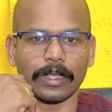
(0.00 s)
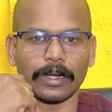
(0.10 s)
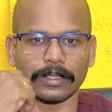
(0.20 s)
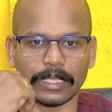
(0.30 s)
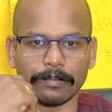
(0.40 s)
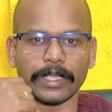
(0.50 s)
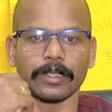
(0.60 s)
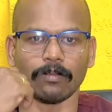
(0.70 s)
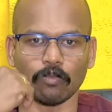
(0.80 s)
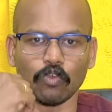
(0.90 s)

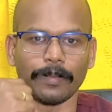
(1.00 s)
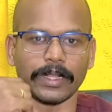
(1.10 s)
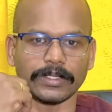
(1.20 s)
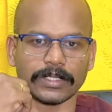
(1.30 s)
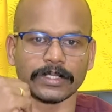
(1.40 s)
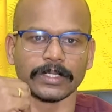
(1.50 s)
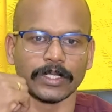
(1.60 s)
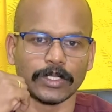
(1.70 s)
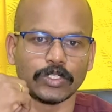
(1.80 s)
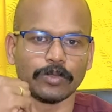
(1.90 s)
rhythmic movement
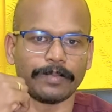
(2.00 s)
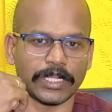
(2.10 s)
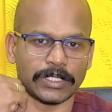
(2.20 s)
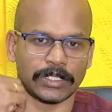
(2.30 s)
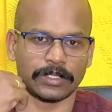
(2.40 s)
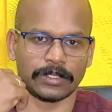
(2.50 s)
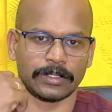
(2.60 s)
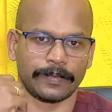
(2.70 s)
to brush.